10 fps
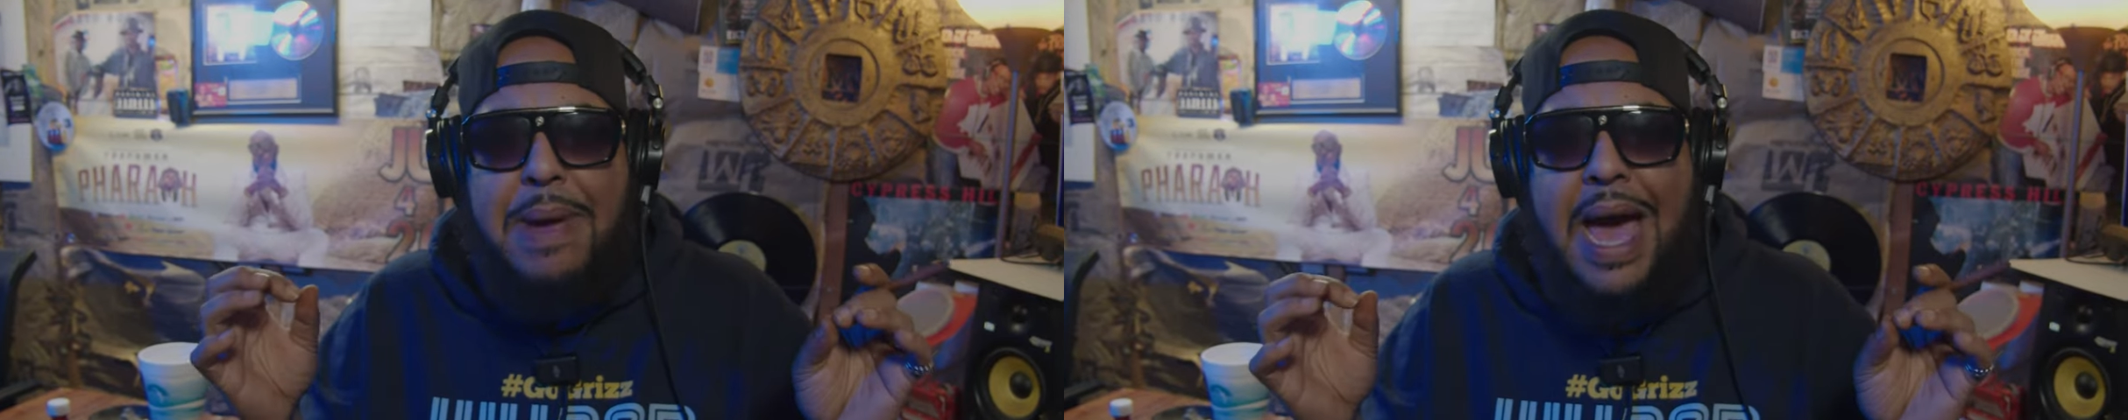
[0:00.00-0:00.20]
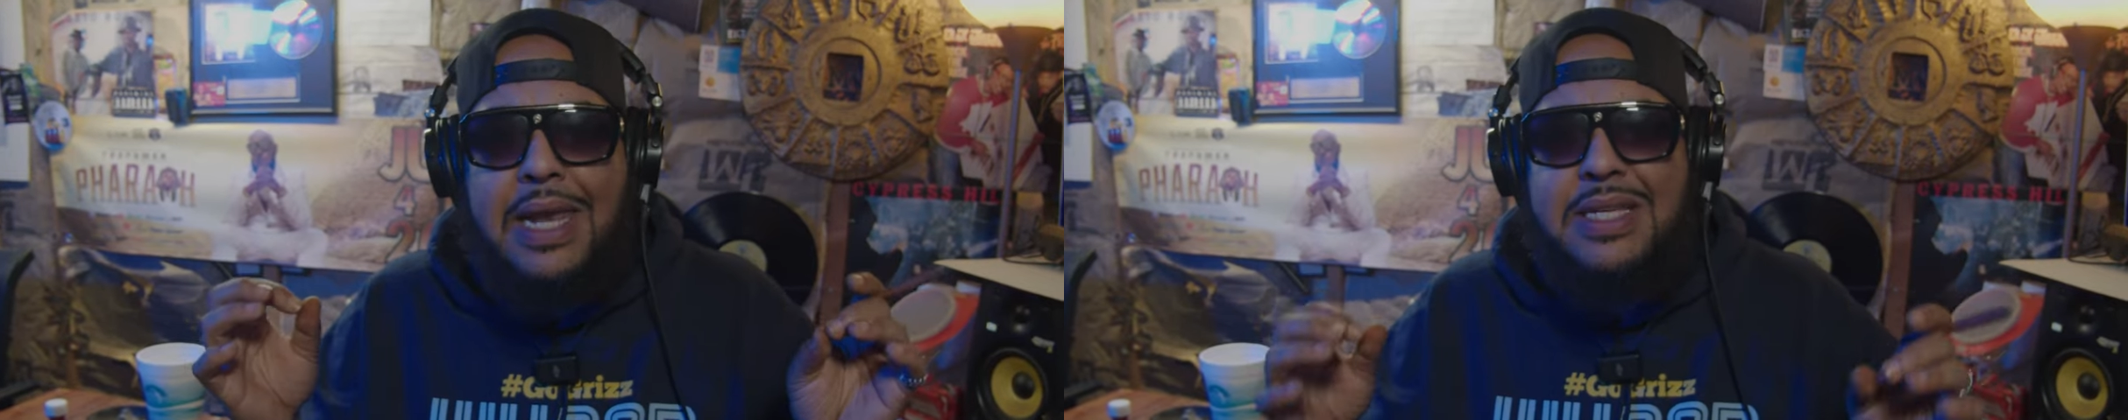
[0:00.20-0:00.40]

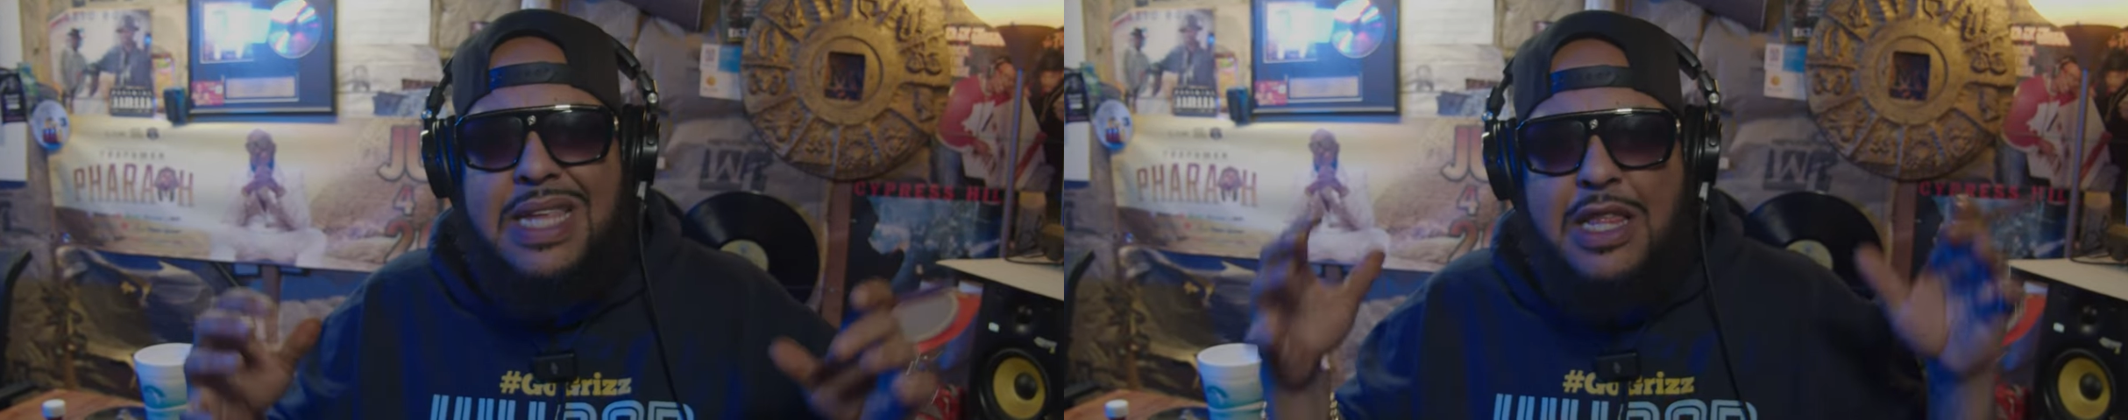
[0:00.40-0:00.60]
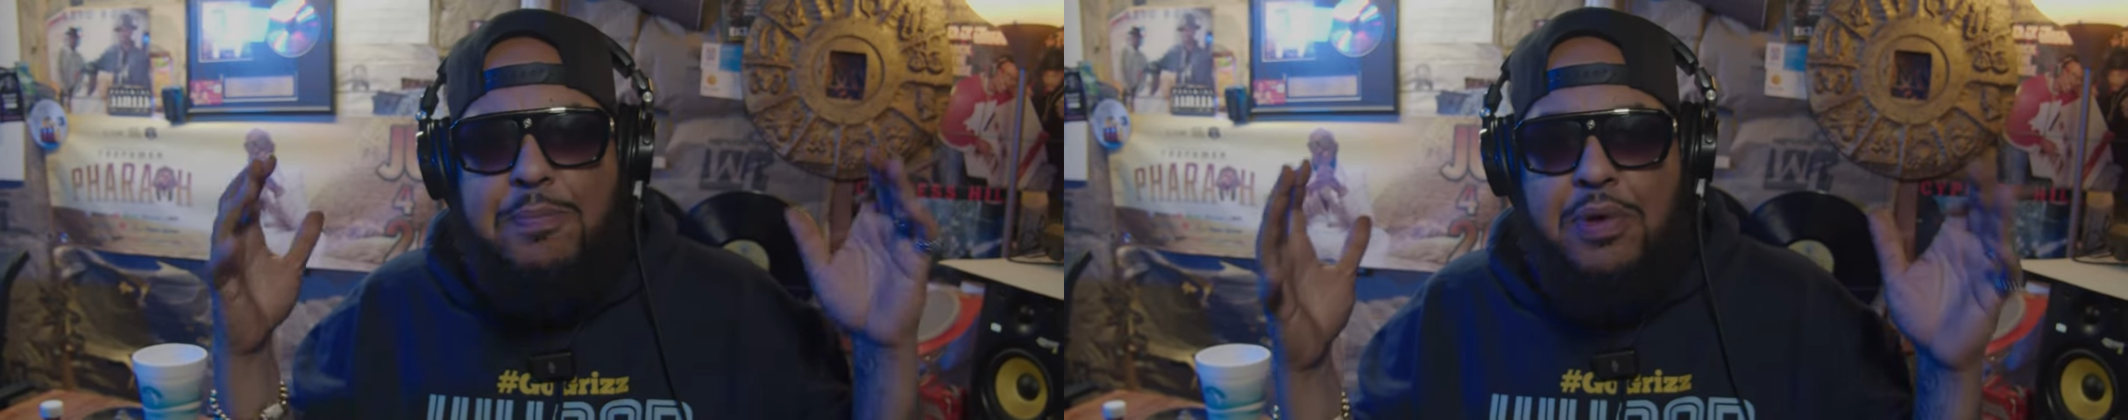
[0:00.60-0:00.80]
balanced
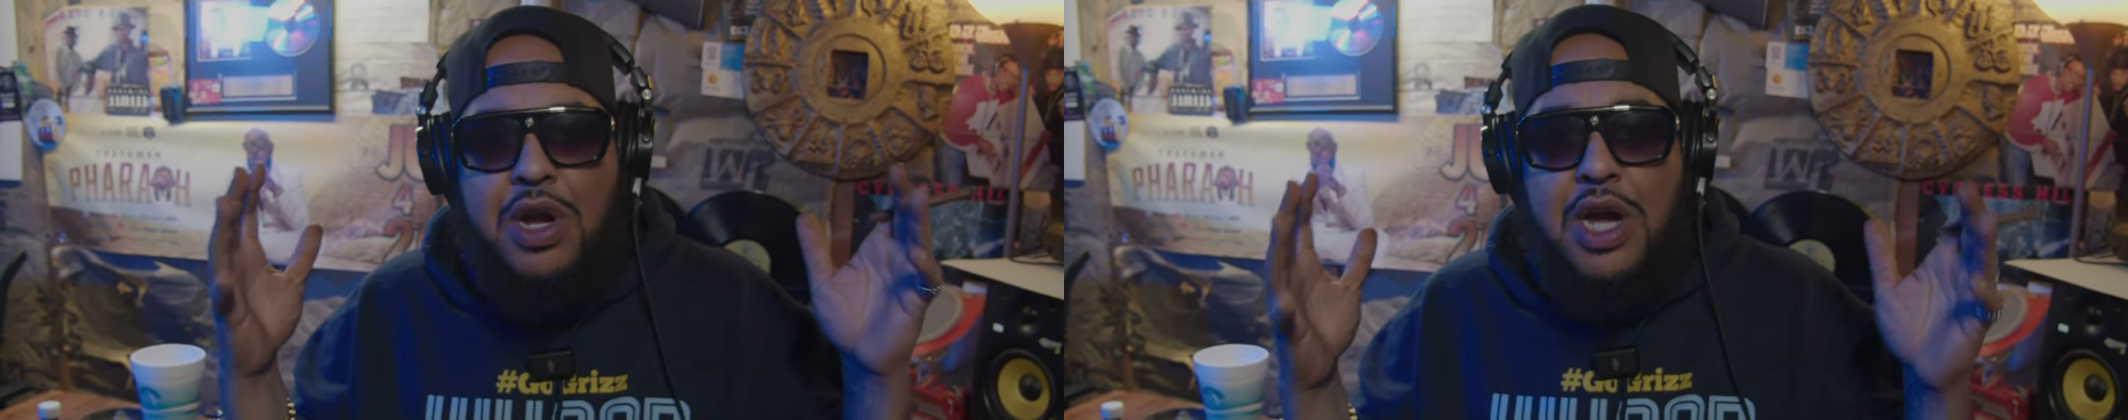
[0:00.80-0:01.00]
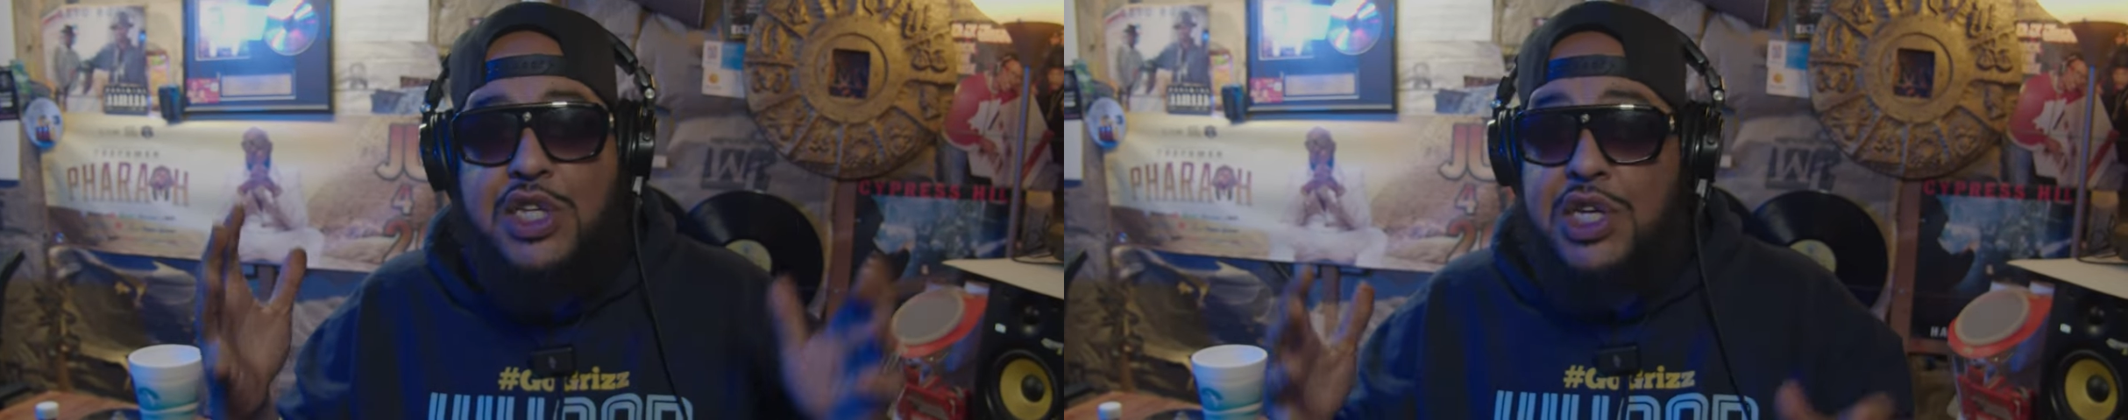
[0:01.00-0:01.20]
and the
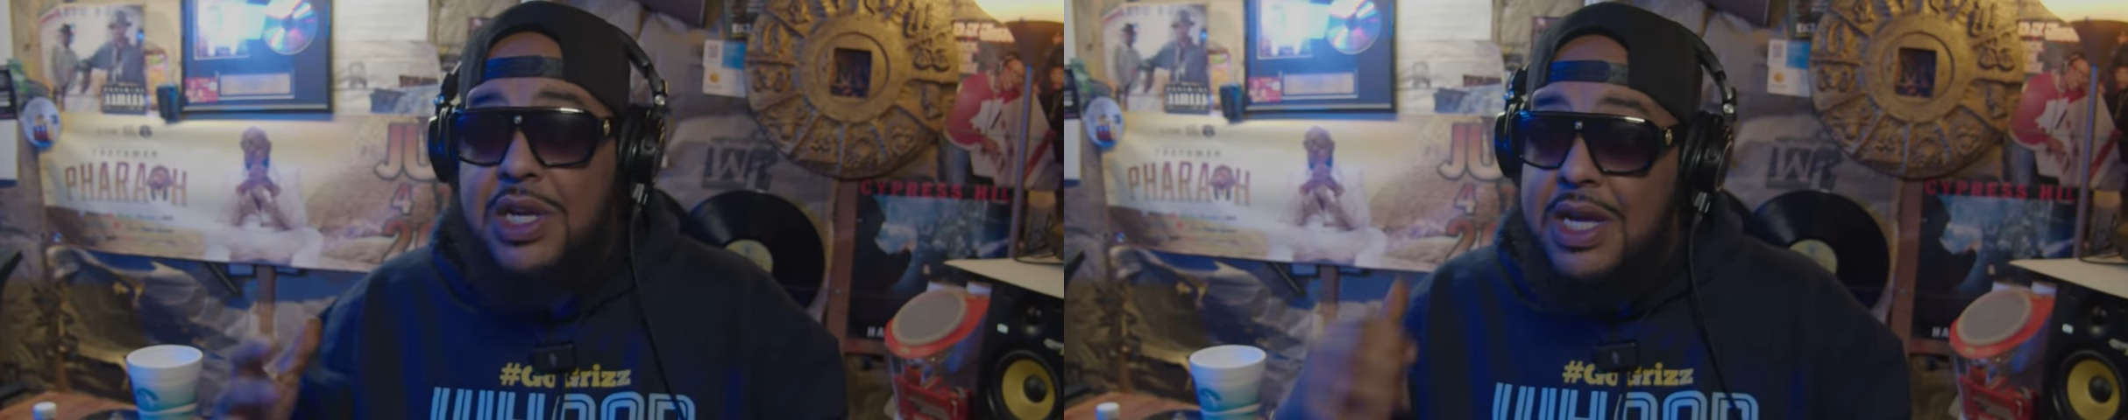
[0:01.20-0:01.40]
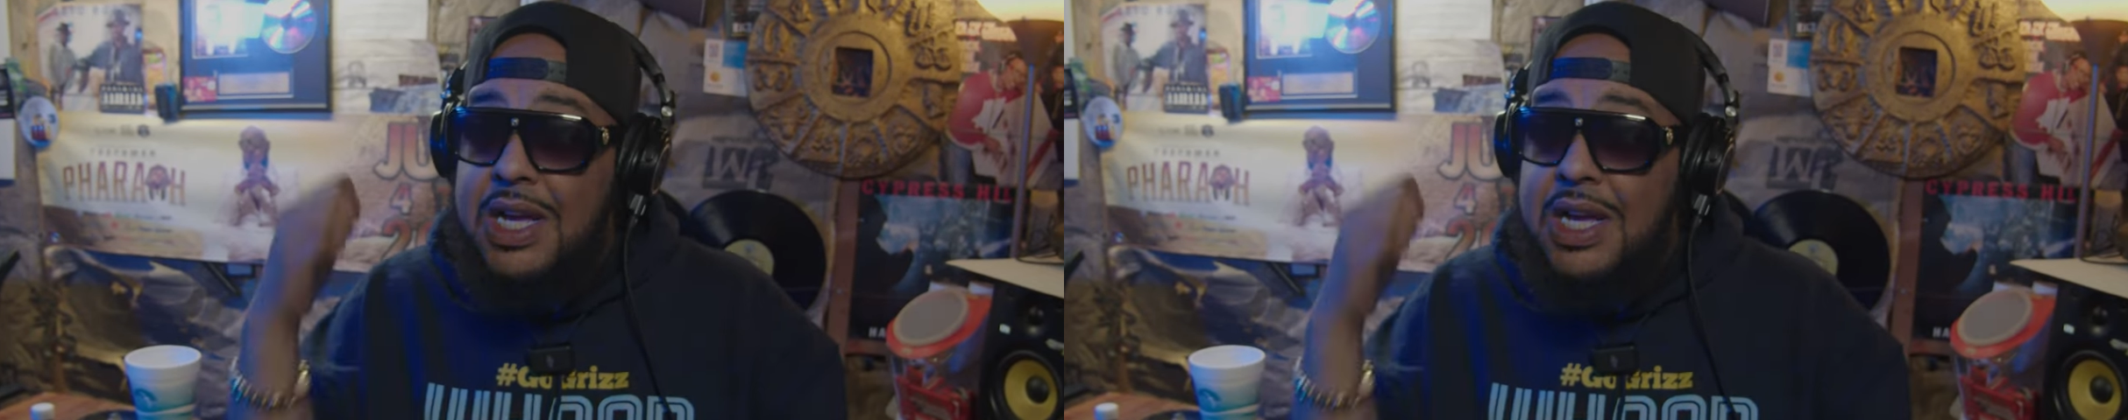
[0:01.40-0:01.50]
percussion,